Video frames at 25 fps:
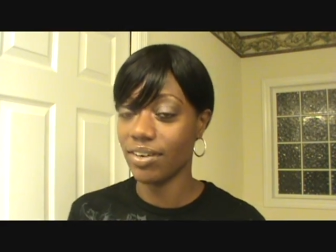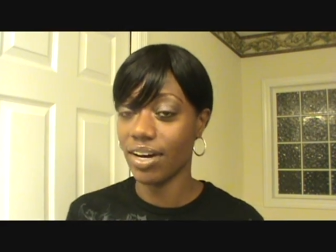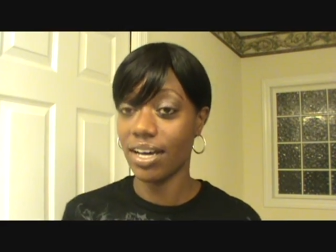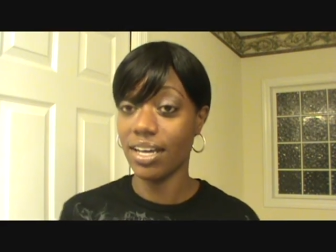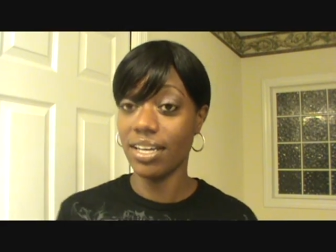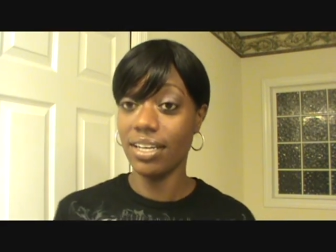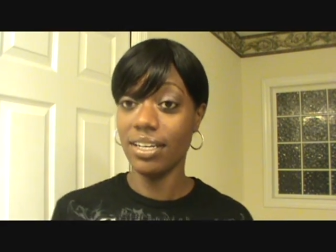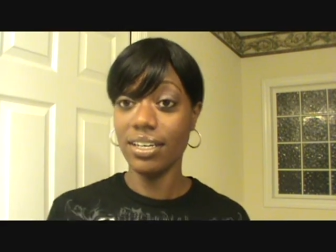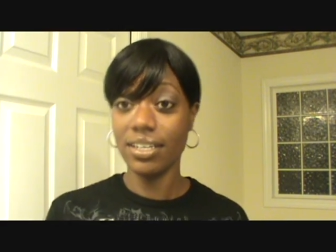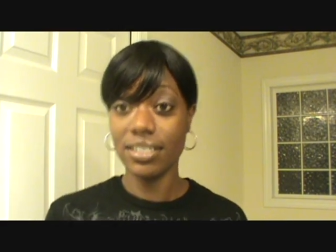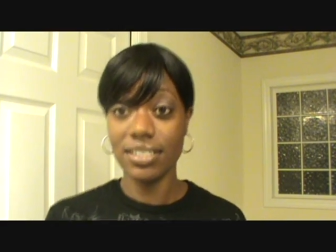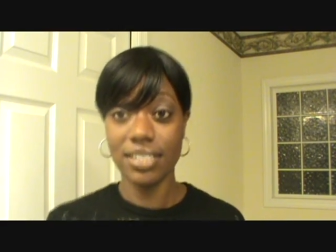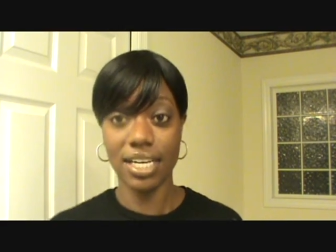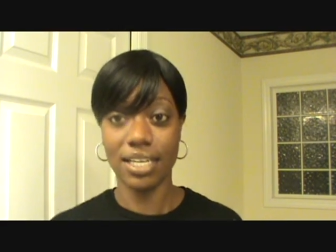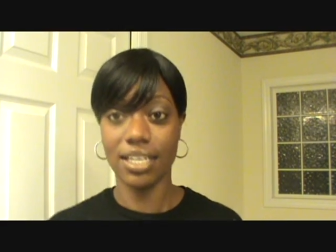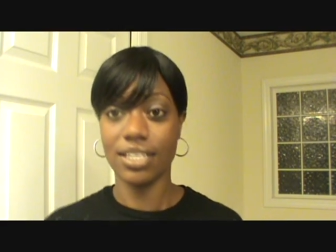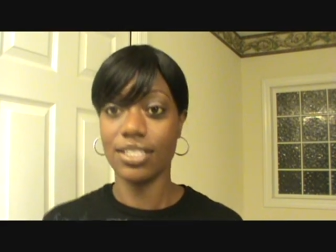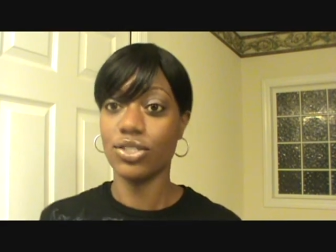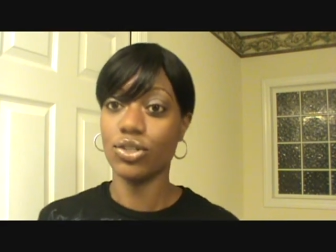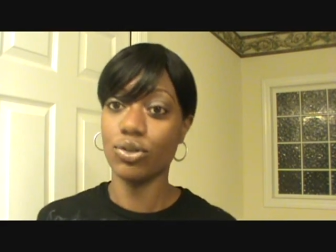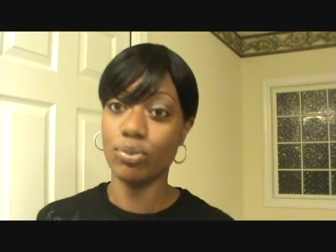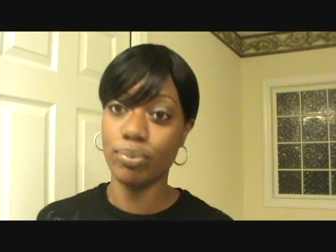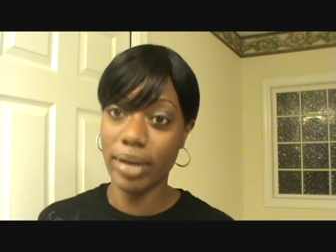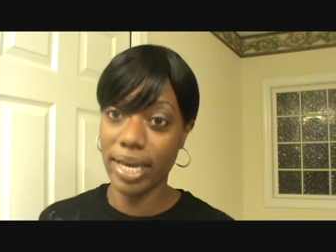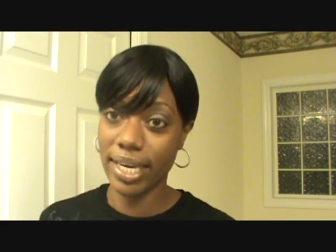It looks like
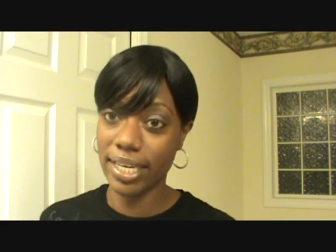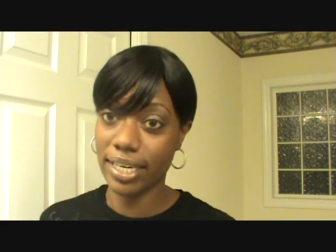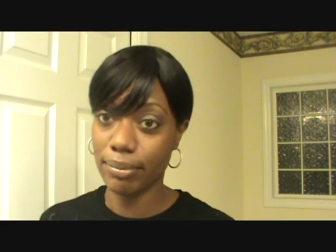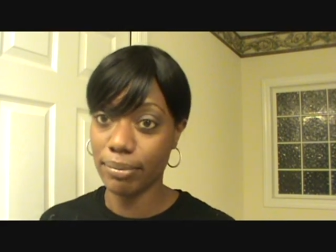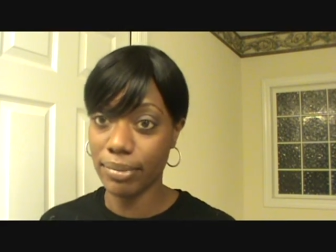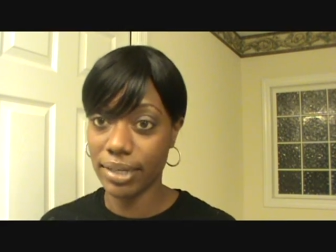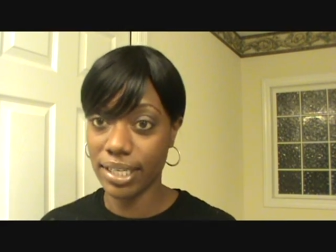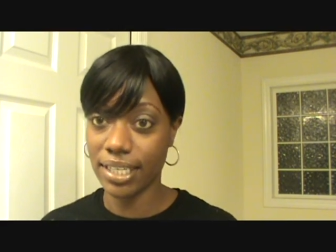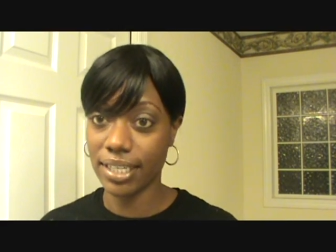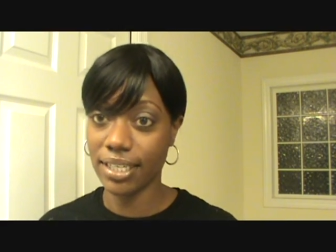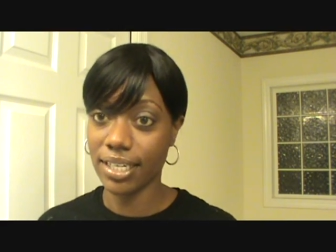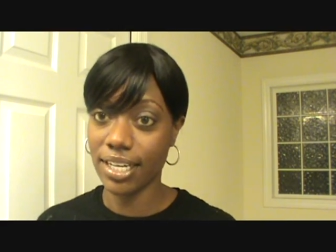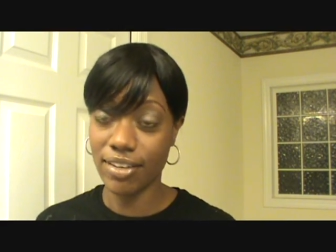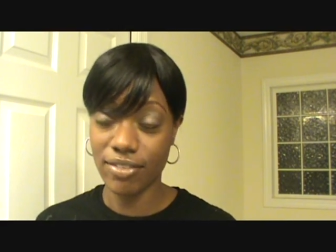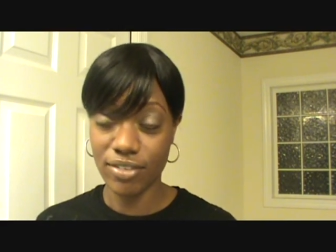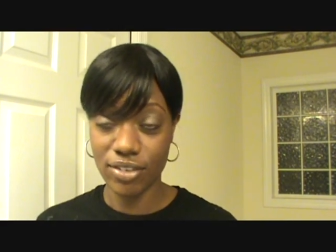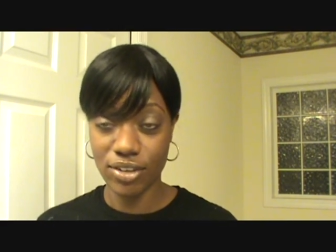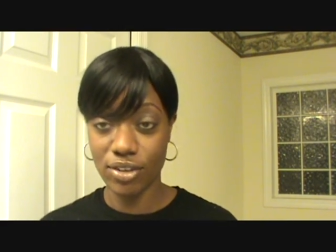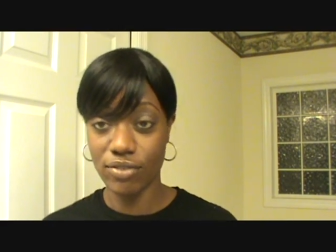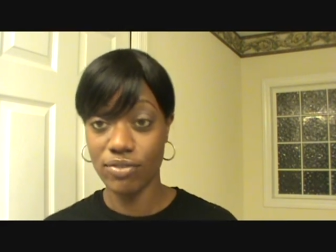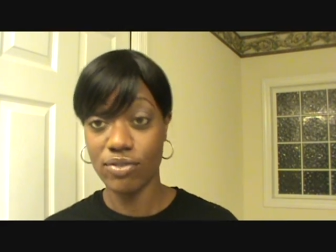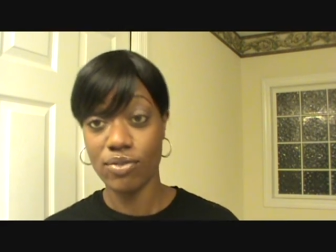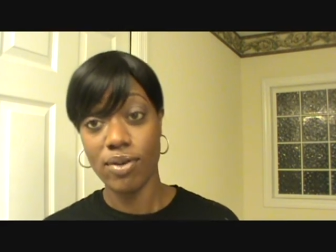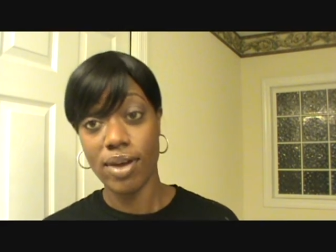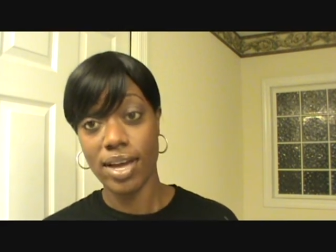a toupee to me.
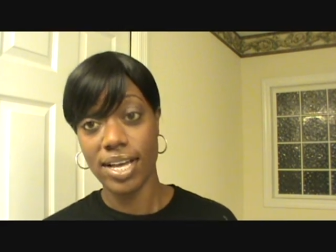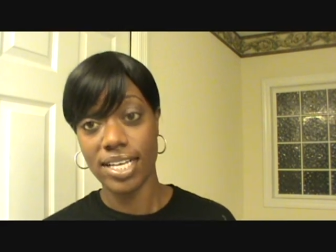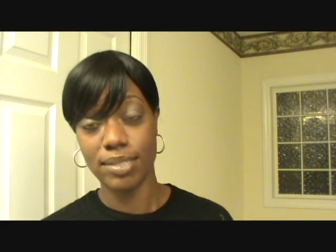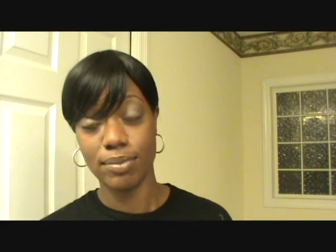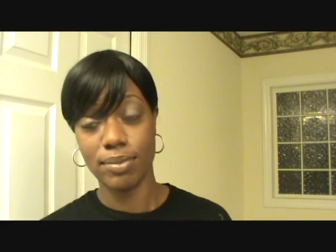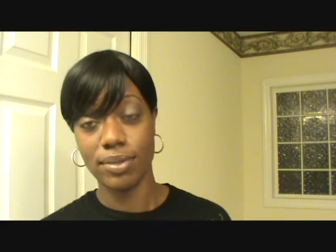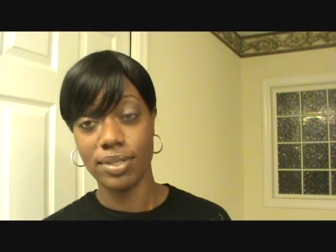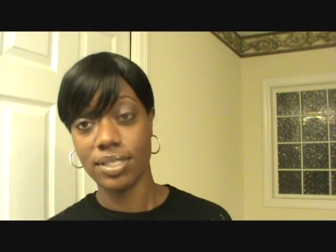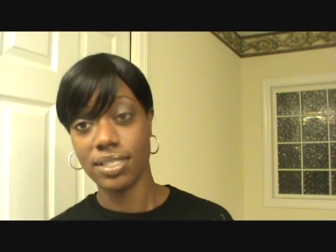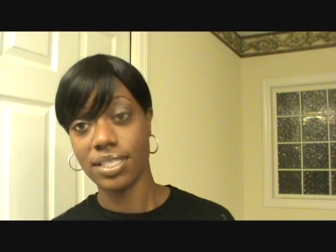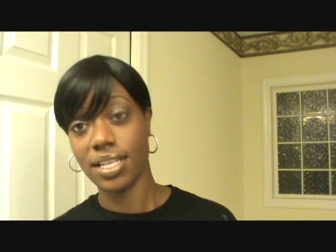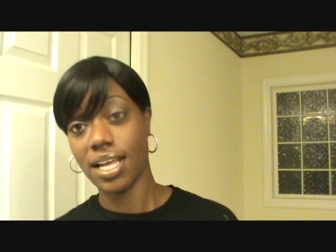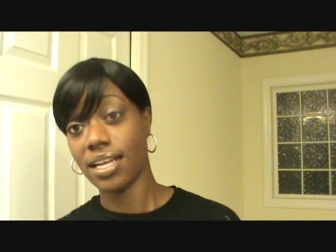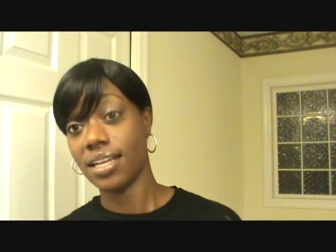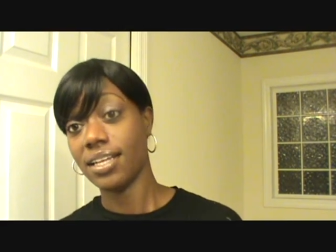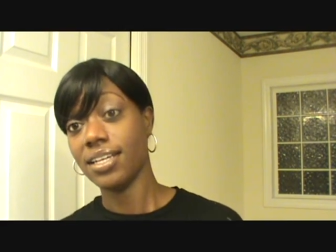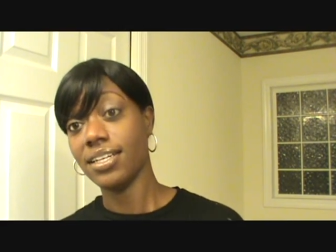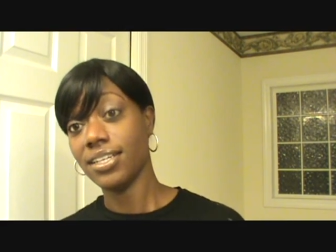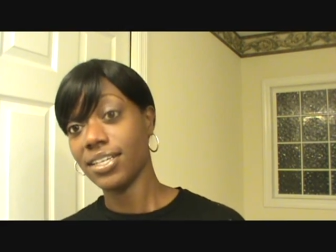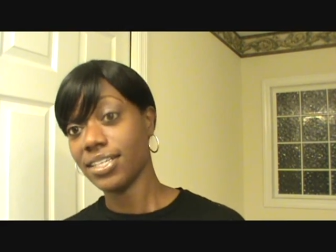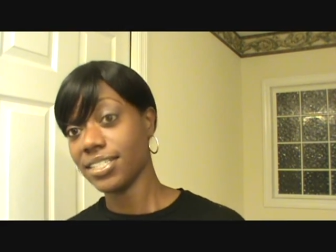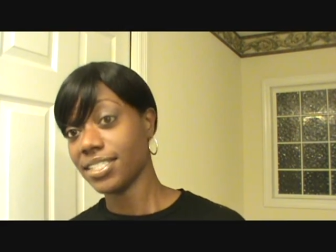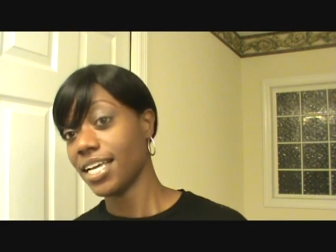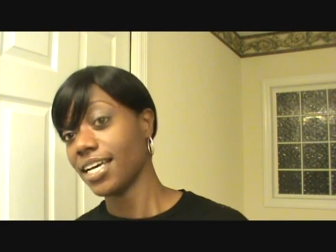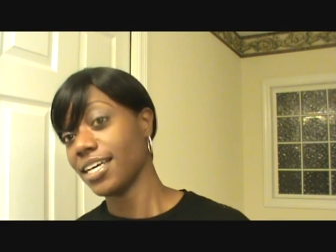If you ask me, it
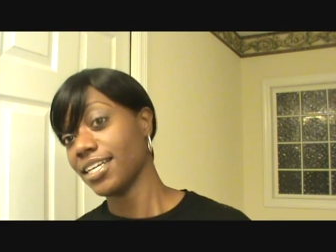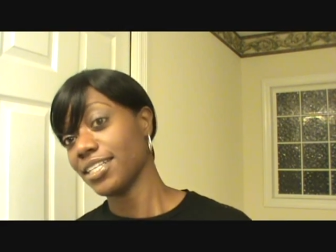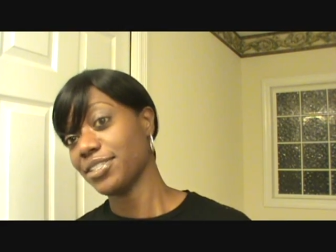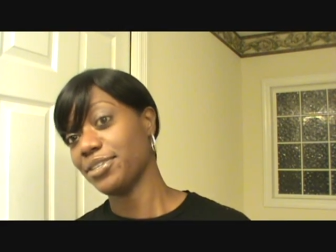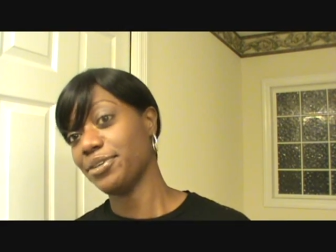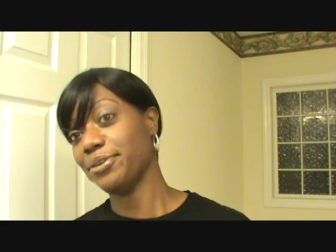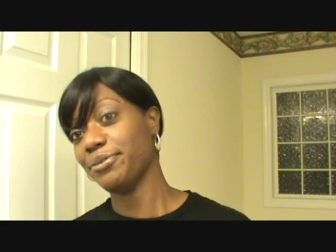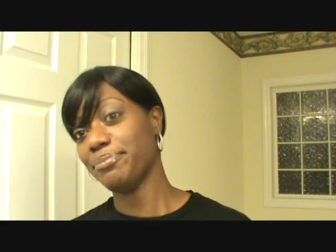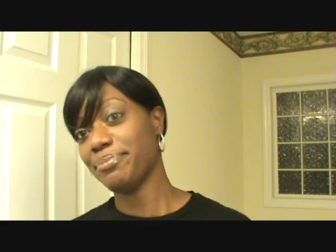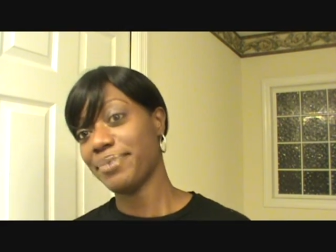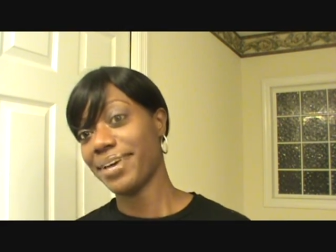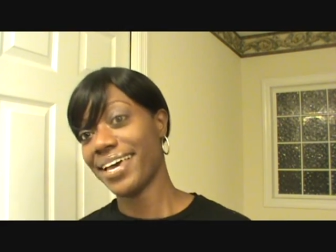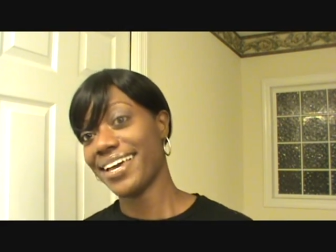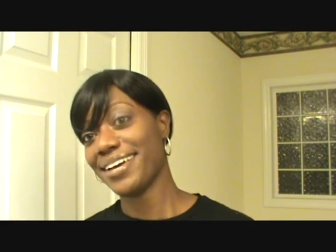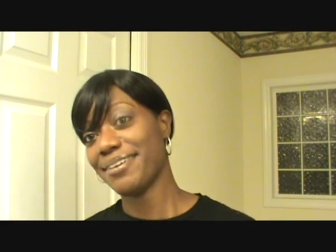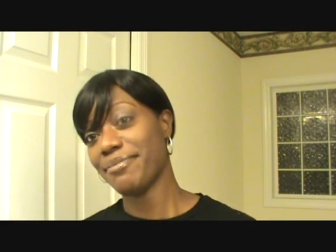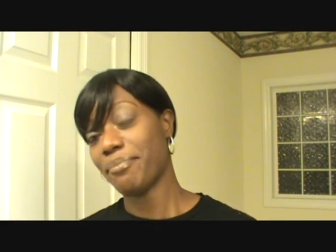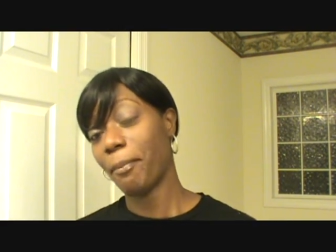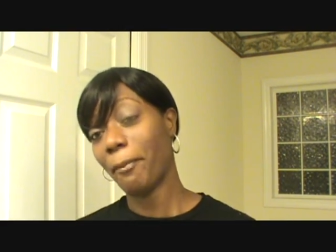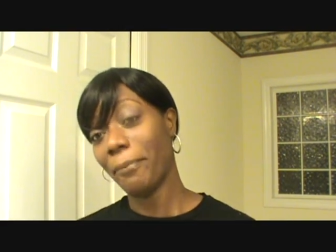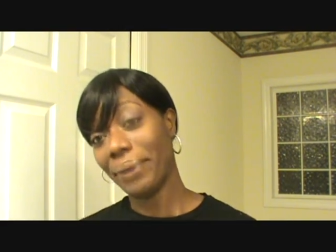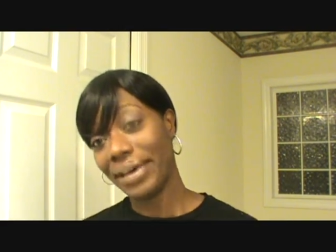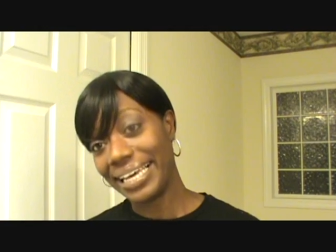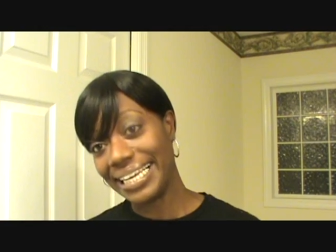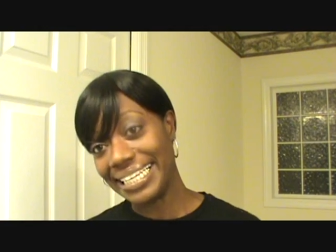looks like a toupee,
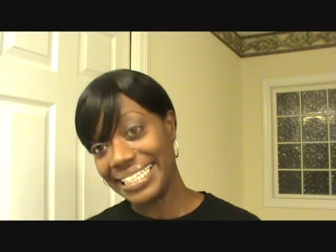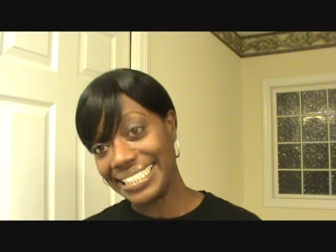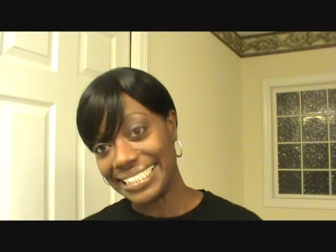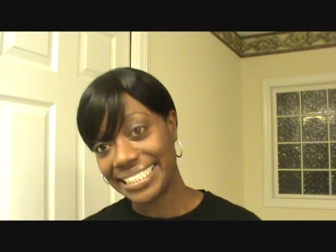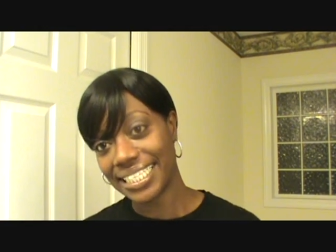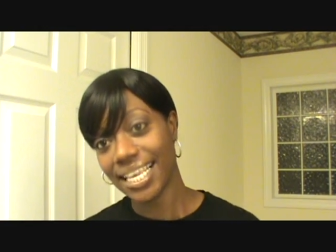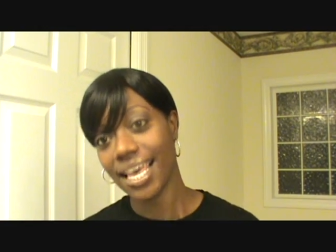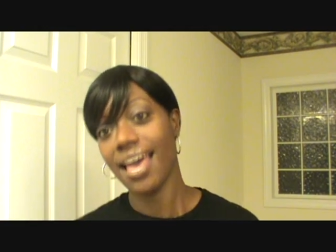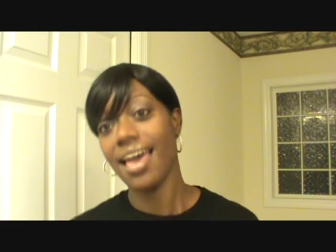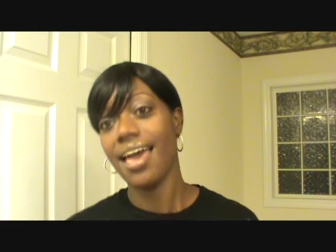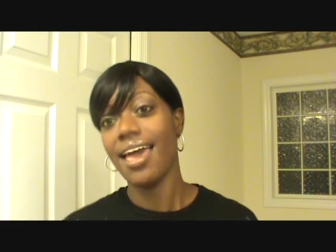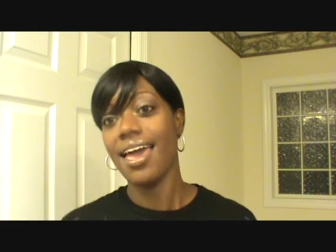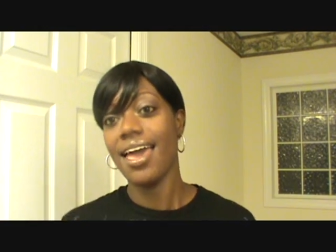but